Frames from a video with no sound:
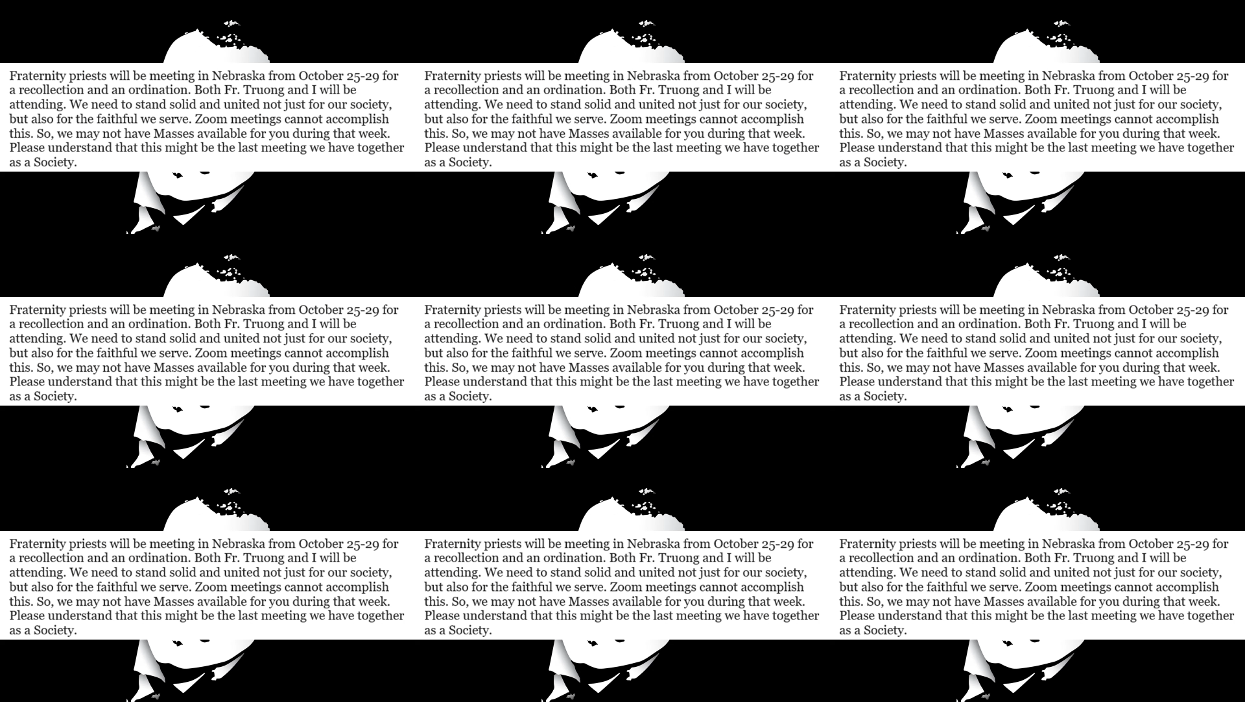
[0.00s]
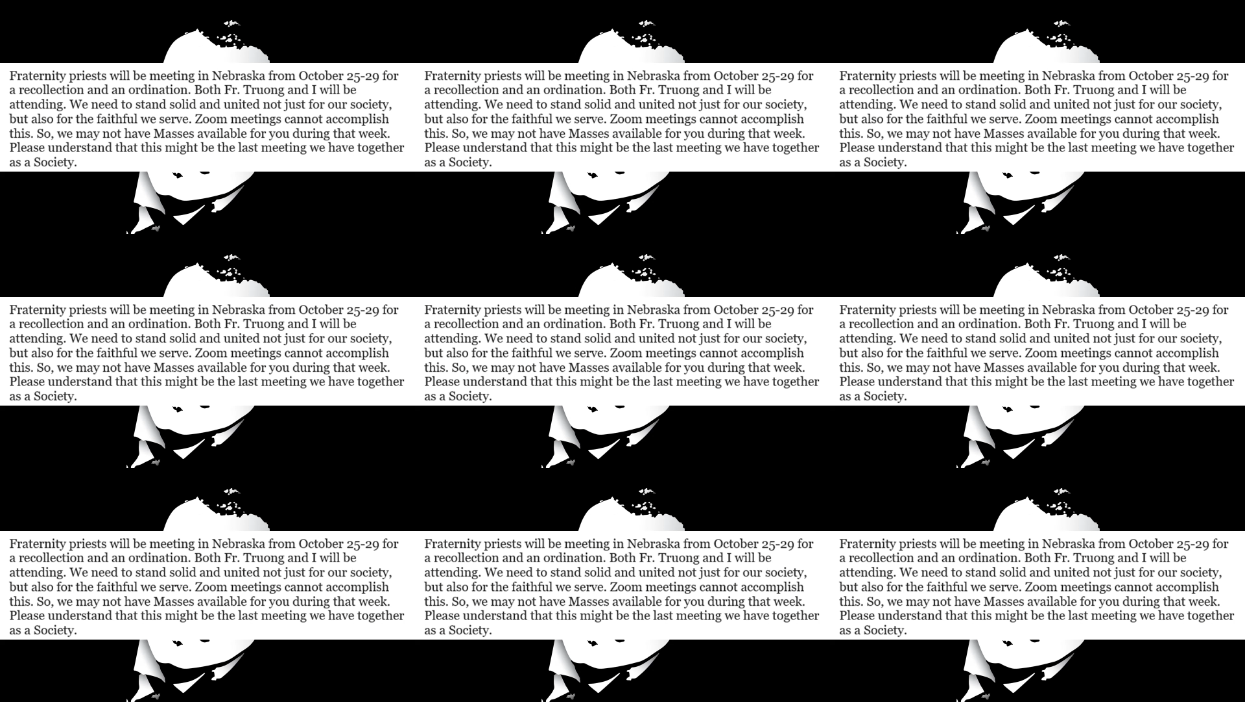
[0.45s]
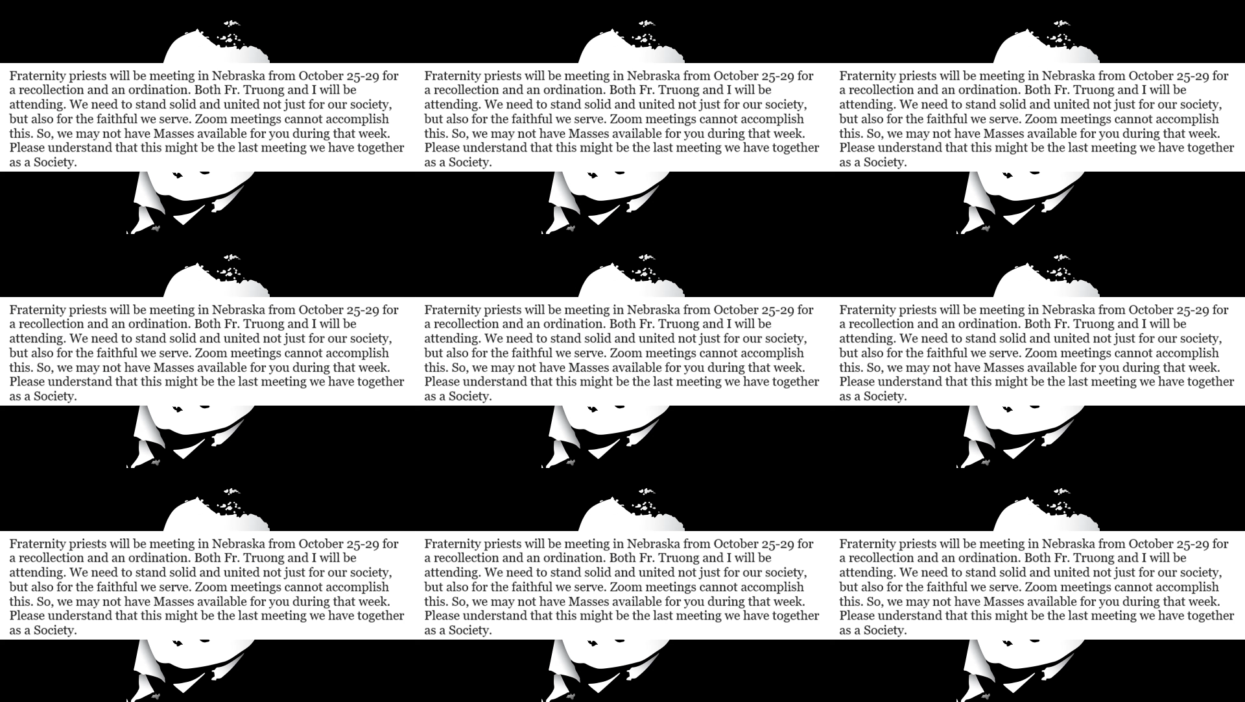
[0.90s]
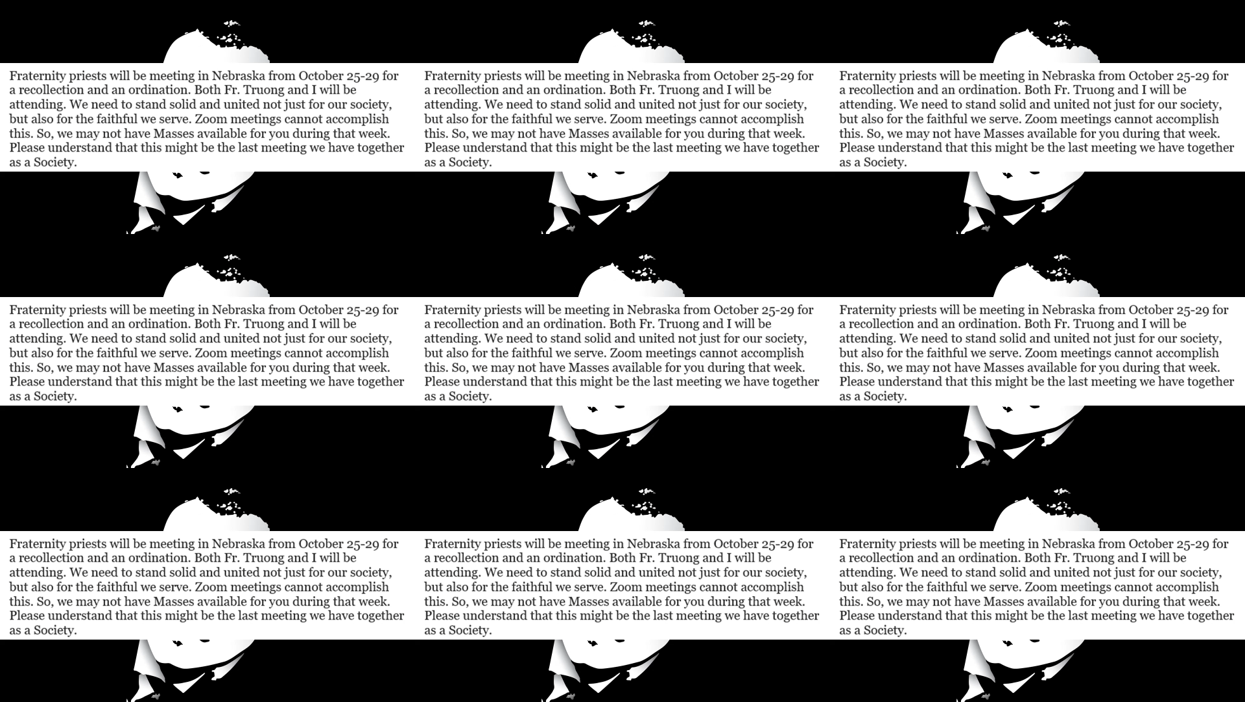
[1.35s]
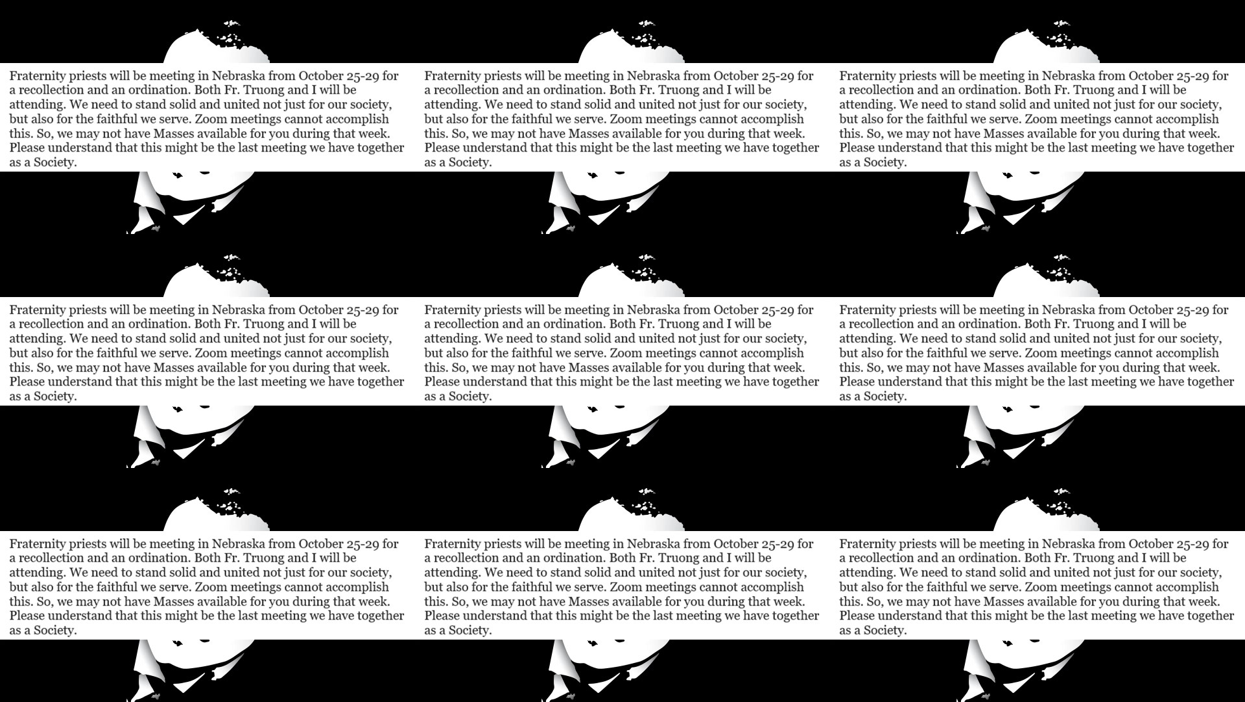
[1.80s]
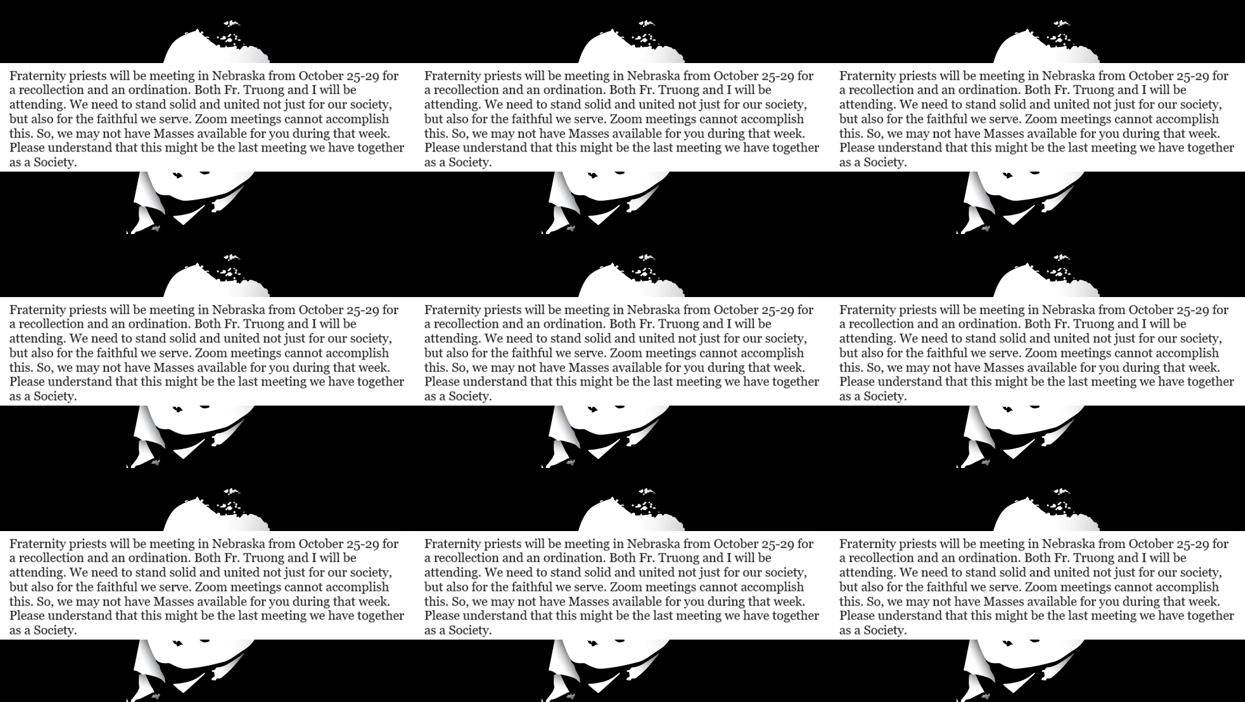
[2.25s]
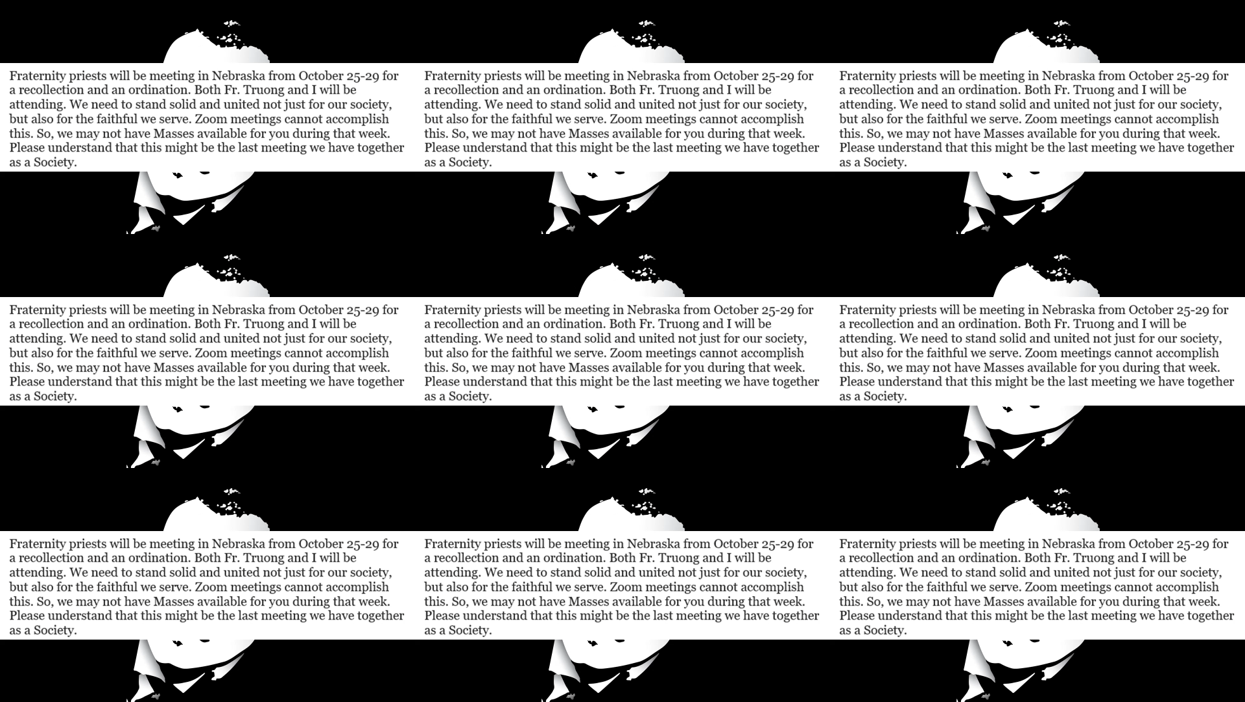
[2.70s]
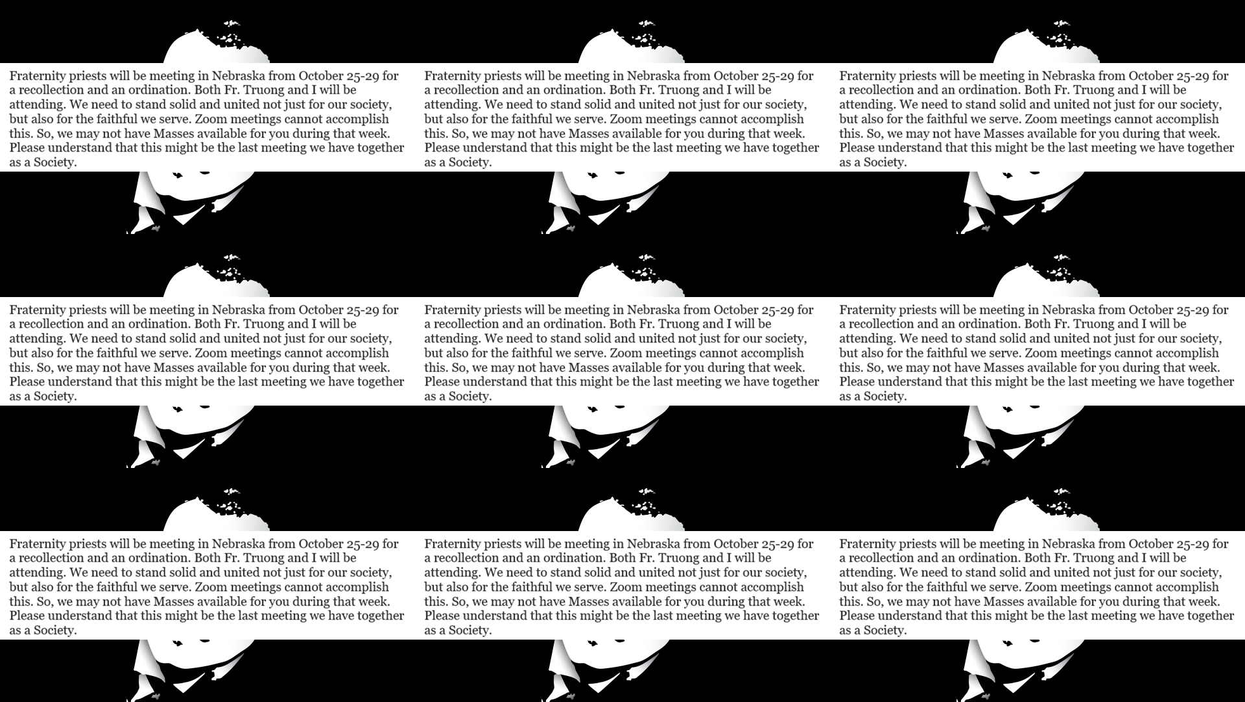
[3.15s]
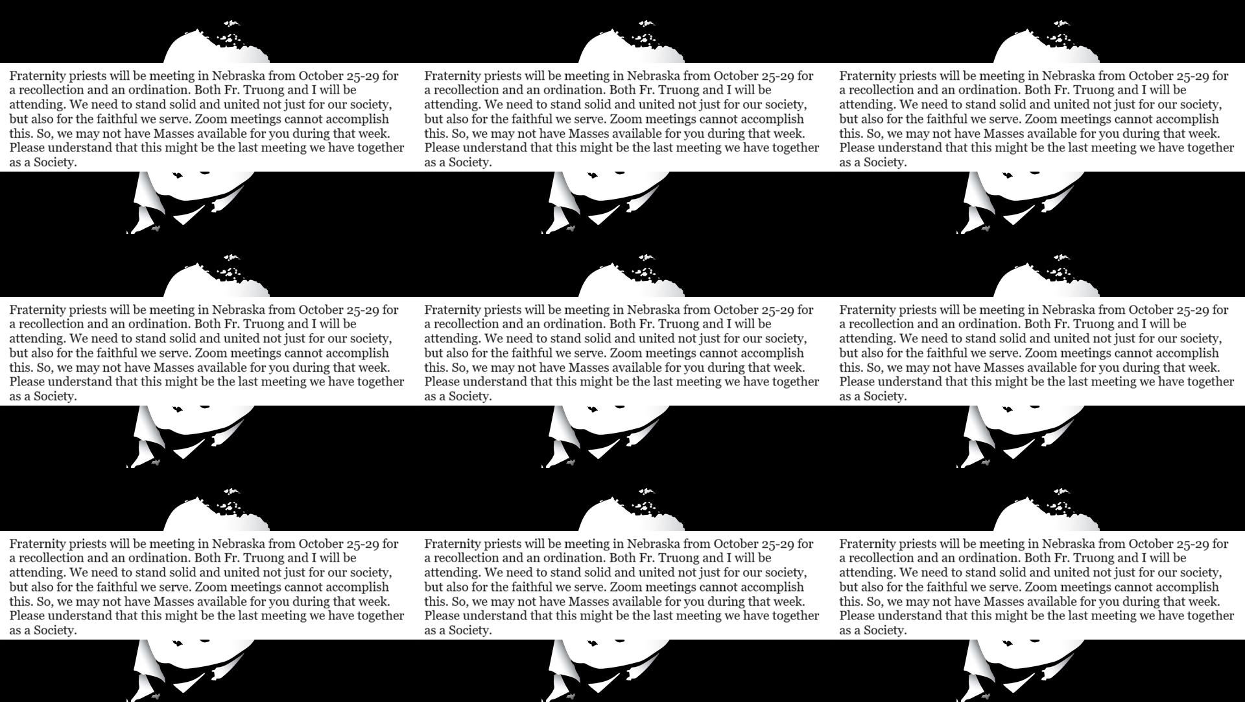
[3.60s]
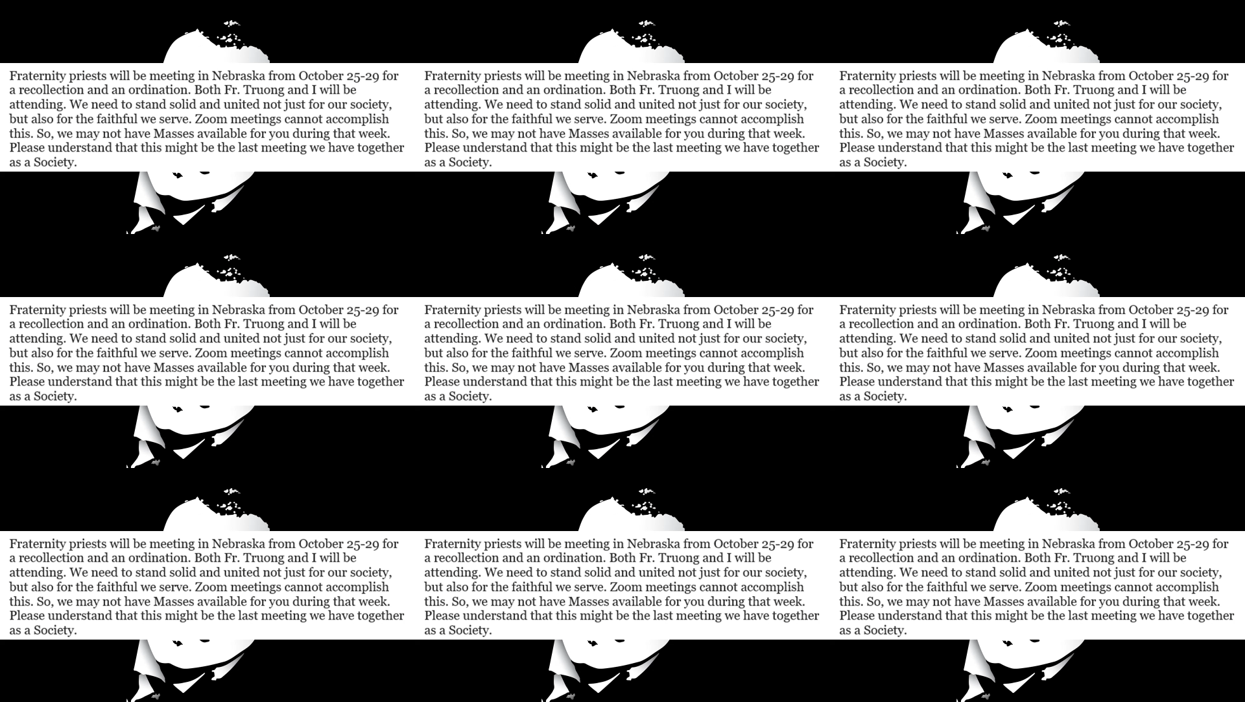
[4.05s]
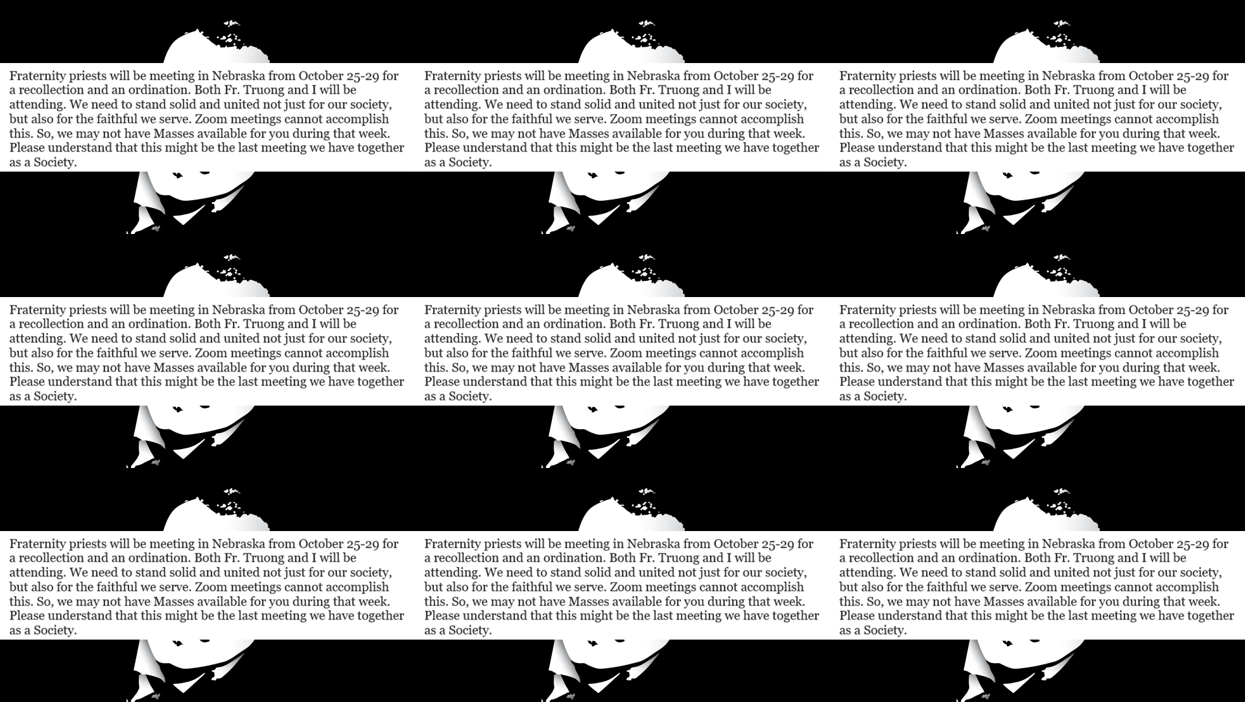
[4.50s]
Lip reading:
[unreadable: no face in view]